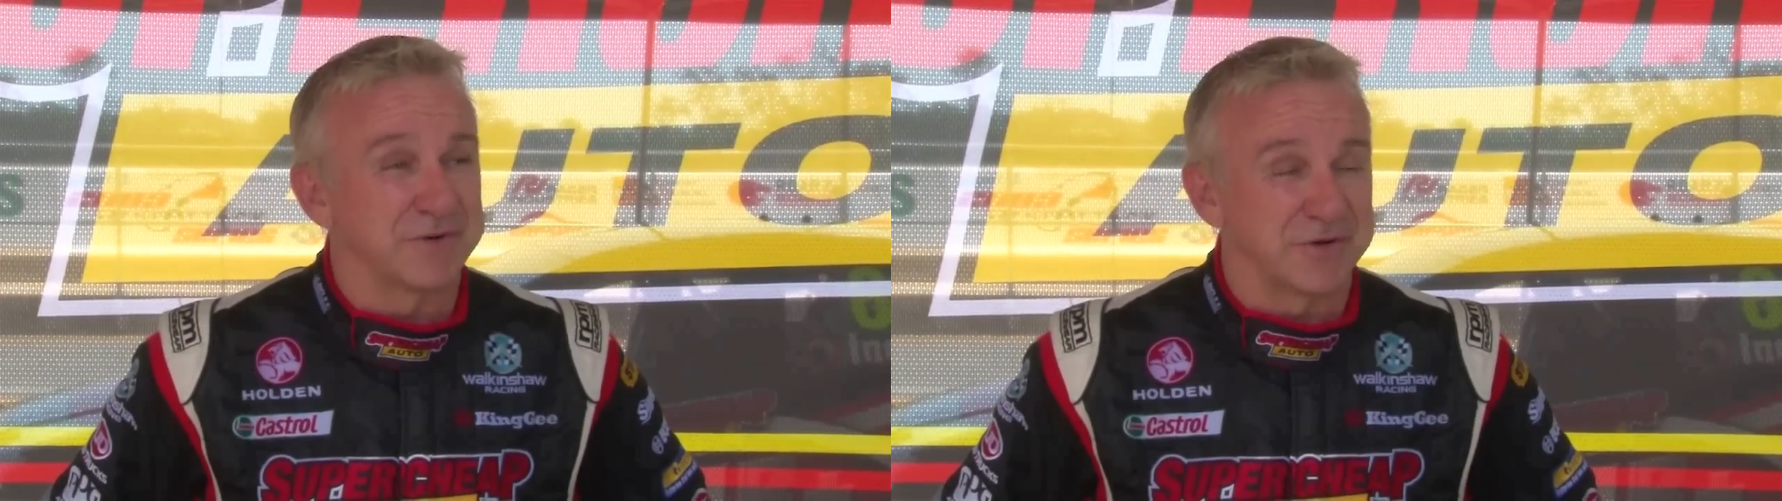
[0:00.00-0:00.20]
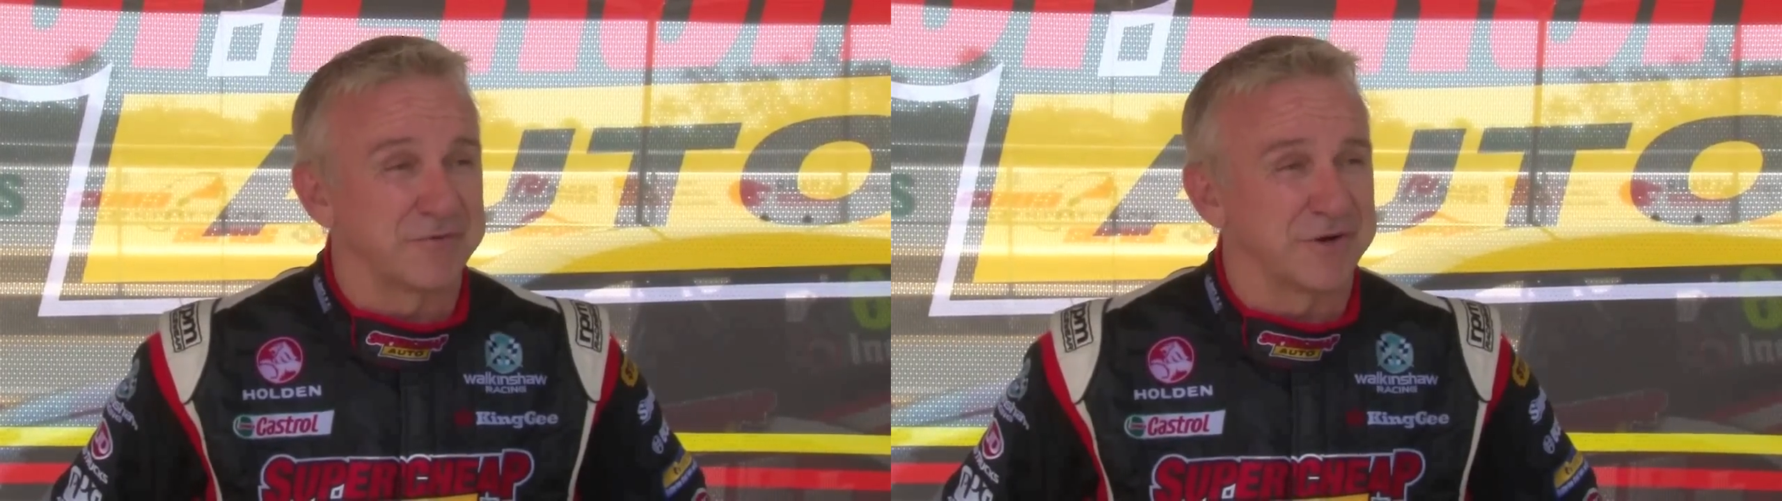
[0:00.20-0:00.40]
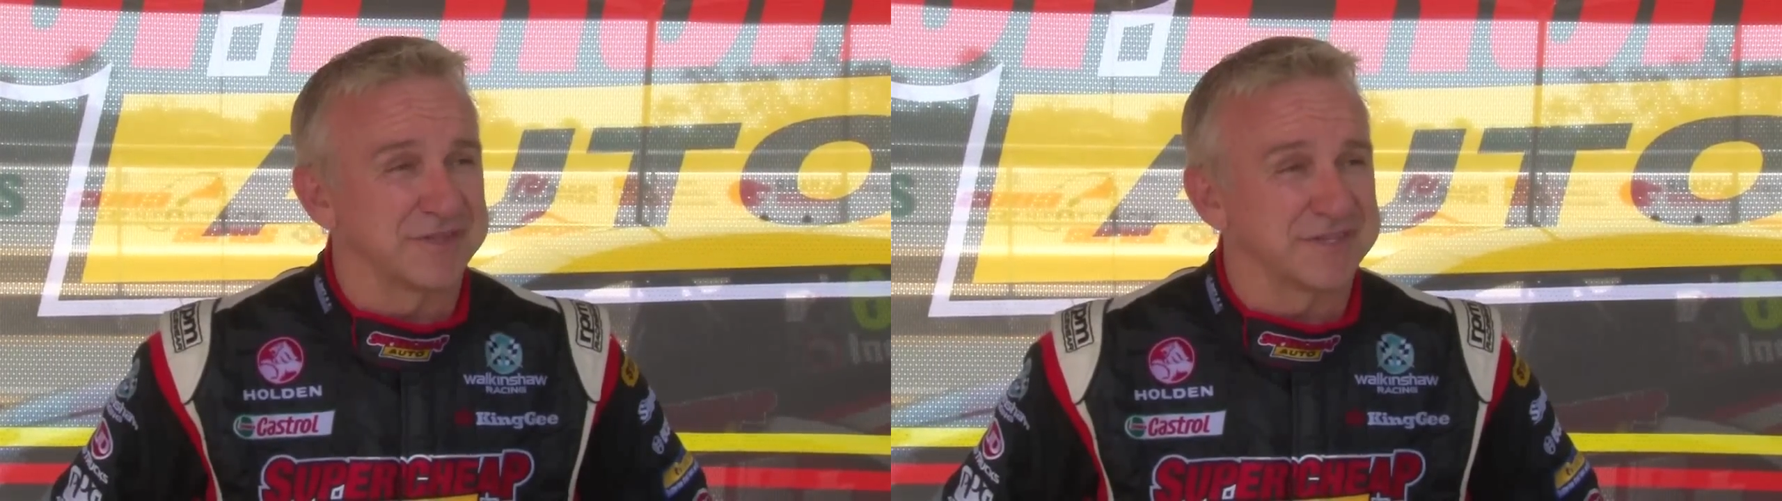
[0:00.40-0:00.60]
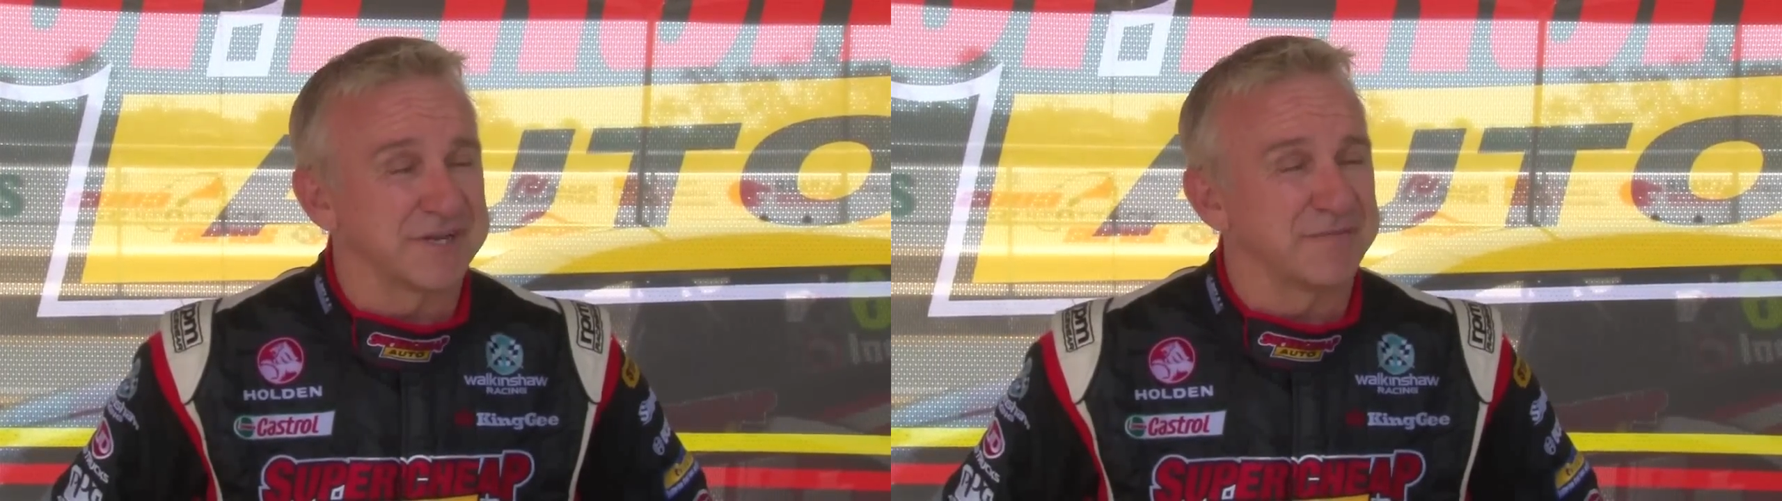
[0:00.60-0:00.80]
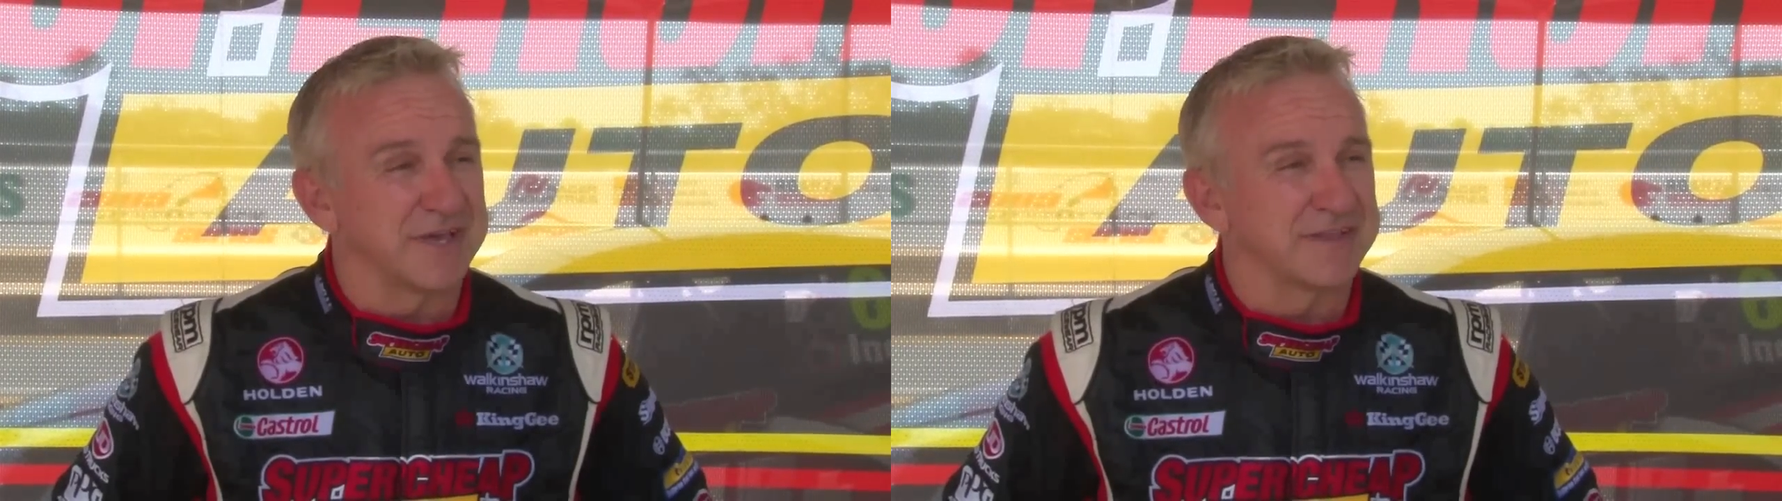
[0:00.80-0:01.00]
lot quicker than
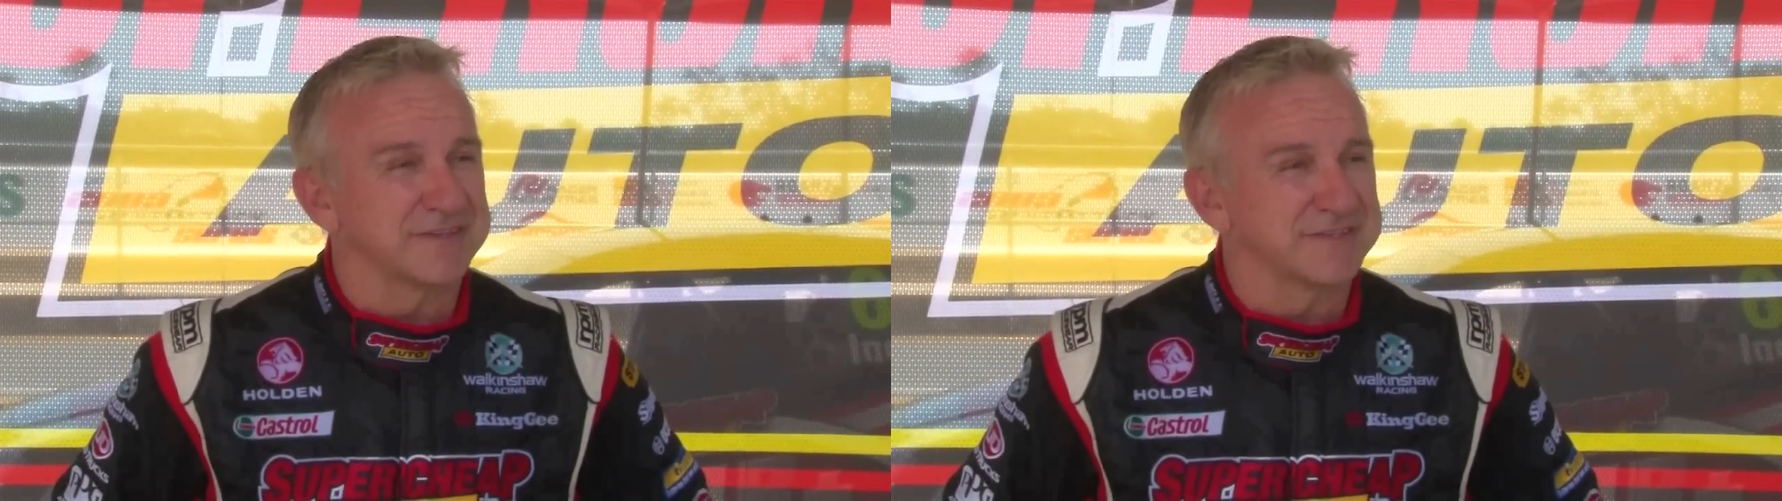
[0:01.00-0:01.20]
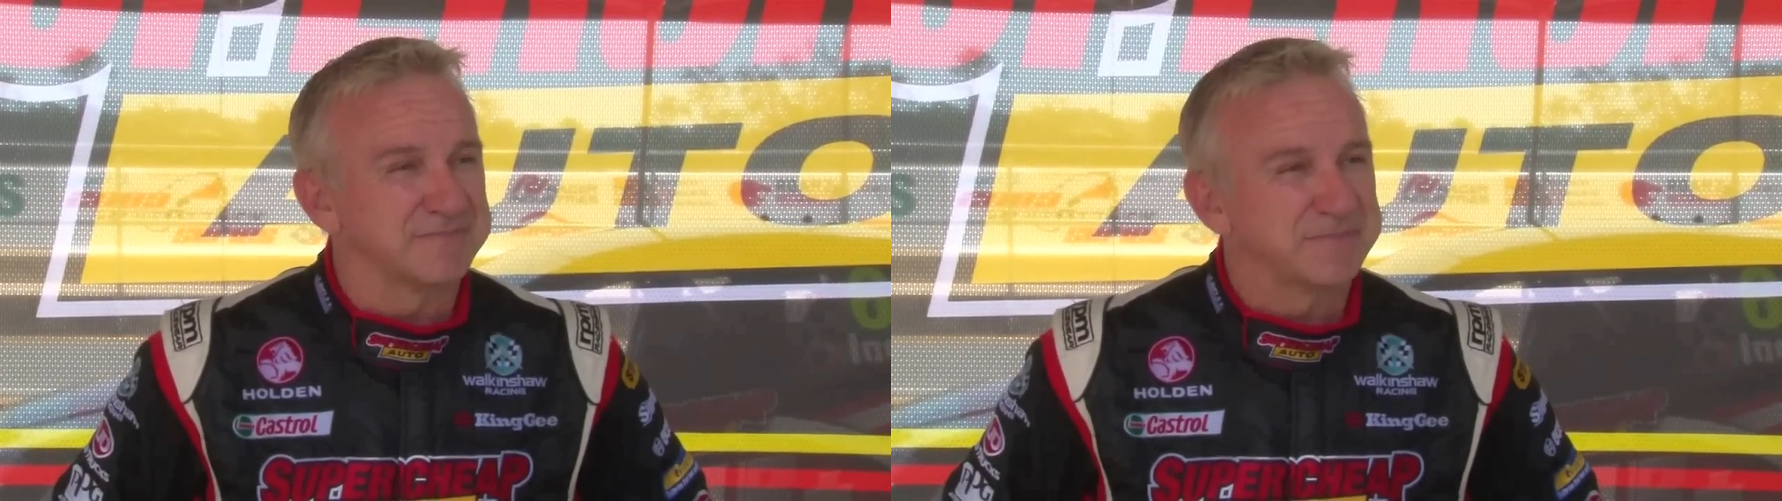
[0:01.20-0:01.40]
some of the others.